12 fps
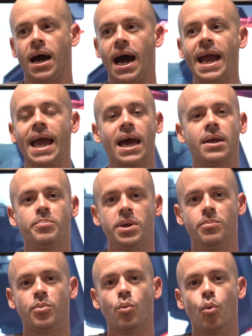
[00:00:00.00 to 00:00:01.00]
I had
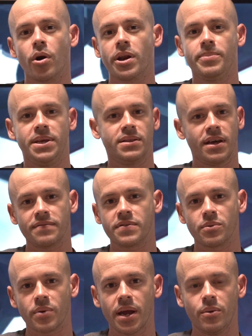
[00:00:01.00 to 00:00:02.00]
people warning me left
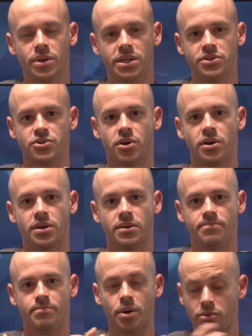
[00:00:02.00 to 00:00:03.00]
and right when he
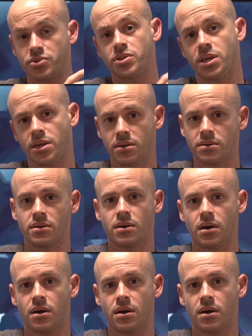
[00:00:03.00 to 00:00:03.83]
started posting